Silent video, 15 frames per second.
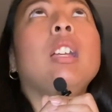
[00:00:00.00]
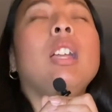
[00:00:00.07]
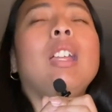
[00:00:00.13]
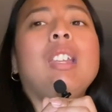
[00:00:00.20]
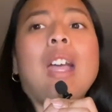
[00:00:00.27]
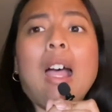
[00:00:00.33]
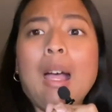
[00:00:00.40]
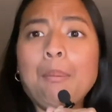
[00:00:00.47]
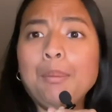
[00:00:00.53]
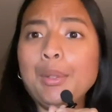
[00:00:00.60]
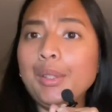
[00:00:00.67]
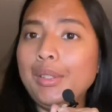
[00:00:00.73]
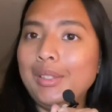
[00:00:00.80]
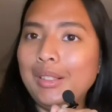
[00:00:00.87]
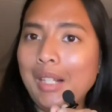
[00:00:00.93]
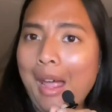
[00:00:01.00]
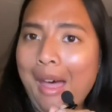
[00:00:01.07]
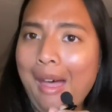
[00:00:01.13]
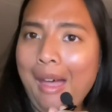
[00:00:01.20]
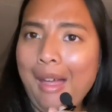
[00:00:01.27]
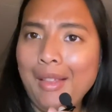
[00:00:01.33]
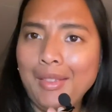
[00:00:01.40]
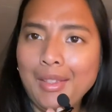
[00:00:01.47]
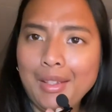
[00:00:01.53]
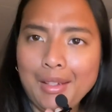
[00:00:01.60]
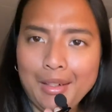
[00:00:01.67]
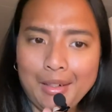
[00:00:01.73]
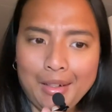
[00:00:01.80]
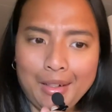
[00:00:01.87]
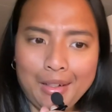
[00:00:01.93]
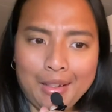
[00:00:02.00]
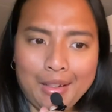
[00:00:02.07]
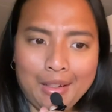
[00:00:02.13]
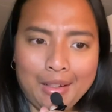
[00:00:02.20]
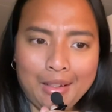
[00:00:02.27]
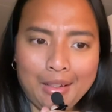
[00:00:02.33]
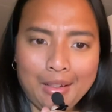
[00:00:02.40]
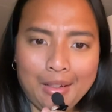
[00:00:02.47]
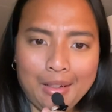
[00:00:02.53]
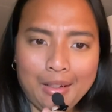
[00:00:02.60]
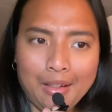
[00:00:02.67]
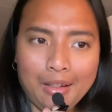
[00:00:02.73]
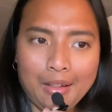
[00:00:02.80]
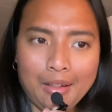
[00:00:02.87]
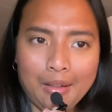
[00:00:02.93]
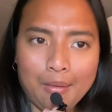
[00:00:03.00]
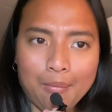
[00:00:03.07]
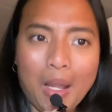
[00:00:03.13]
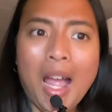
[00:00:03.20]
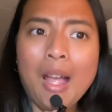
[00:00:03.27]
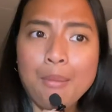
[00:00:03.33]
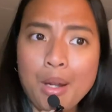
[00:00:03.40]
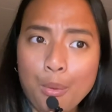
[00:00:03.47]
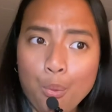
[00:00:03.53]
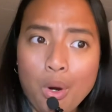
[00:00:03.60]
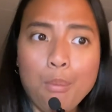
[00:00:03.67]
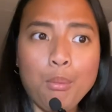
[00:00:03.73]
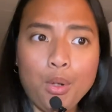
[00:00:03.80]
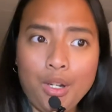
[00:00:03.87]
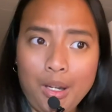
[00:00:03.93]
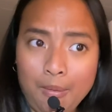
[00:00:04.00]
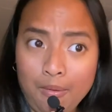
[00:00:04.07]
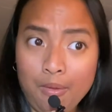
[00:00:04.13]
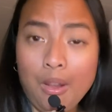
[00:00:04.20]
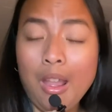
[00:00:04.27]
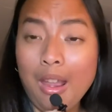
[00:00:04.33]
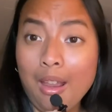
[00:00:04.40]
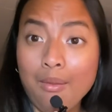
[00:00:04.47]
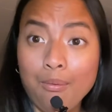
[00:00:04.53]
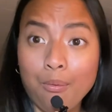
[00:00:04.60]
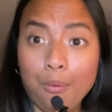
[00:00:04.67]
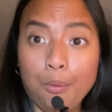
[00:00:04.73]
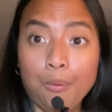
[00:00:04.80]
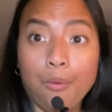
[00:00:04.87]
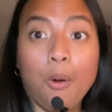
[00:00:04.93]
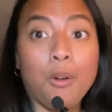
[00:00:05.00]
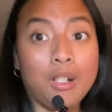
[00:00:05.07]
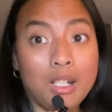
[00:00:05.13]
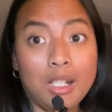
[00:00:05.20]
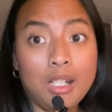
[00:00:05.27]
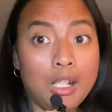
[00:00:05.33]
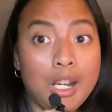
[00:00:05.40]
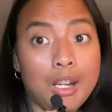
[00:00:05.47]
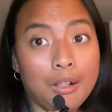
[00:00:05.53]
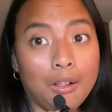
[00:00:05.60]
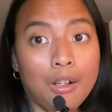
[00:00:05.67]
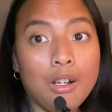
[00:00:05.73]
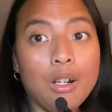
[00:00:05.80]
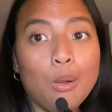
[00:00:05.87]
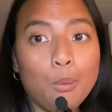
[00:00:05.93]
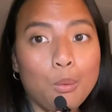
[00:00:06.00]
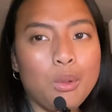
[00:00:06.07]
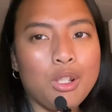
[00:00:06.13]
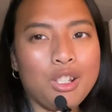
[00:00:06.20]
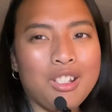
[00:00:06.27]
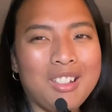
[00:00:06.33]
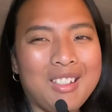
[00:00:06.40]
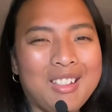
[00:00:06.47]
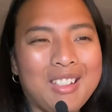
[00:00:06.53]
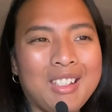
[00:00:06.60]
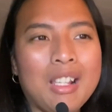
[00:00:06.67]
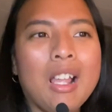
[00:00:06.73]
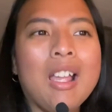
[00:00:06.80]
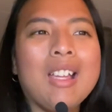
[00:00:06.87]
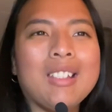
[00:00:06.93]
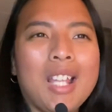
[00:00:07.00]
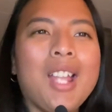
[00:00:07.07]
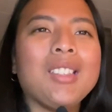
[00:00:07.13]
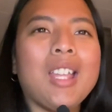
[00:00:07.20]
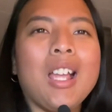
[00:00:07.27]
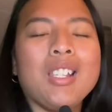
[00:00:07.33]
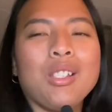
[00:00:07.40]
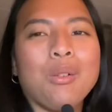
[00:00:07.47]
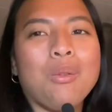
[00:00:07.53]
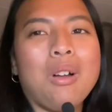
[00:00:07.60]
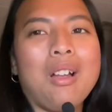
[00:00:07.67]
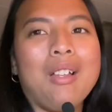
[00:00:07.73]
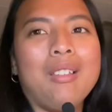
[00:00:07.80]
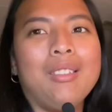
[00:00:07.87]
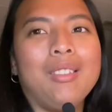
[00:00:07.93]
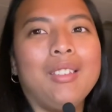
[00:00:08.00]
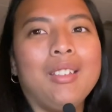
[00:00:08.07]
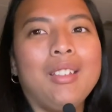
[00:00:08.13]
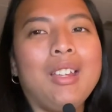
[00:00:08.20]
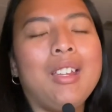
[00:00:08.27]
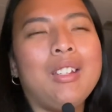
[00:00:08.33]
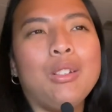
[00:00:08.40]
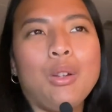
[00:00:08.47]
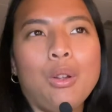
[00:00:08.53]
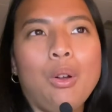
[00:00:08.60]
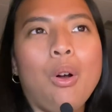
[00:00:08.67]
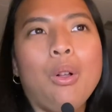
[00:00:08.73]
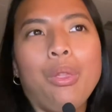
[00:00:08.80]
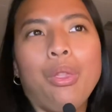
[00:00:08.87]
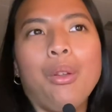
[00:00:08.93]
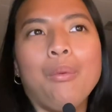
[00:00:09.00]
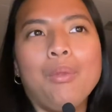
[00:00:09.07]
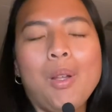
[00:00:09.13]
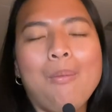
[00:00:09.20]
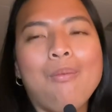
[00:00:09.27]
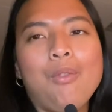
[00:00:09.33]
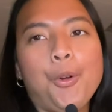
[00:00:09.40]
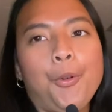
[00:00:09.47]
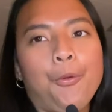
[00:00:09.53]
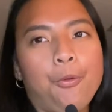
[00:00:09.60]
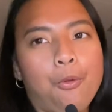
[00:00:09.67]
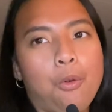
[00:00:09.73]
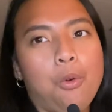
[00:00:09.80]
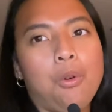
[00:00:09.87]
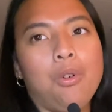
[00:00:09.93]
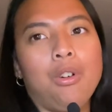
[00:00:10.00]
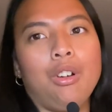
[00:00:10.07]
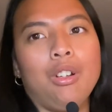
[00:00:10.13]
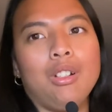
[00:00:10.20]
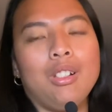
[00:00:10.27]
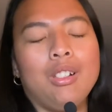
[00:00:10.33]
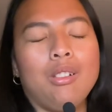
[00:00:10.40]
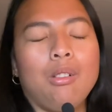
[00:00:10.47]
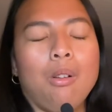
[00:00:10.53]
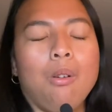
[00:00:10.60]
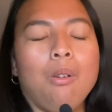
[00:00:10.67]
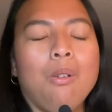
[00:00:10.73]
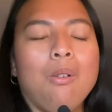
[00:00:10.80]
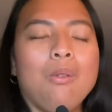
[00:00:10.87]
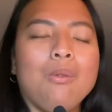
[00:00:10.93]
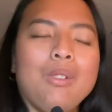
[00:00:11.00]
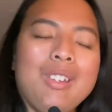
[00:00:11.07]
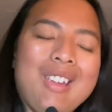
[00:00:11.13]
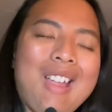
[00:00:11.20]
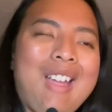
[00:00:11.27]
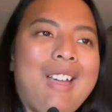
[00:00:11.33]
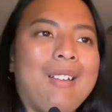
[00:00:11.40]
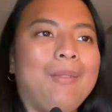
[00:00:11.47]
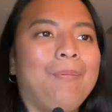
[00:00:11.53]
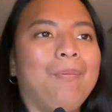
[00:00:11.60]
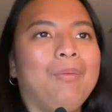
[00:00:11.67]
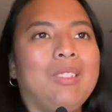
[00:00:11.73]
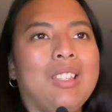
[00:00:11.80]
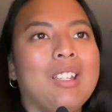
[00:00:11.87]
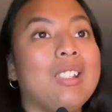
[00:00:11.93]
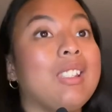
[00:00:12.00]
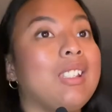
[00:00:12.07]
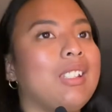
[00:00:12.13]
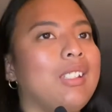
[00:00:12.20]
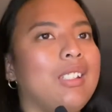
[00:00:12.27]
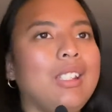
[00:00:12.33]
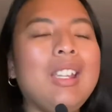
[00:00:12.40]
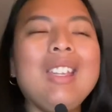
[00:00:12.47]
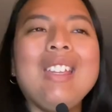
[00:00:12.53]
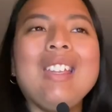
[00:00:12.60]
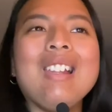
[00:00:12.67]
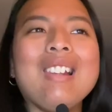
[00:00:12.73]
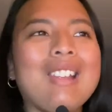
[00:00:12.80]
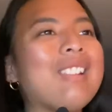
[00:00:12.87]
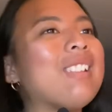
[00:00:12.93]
after that I have one more event for this year, which is Tantasquan in on November 4th. So yeah, let's see.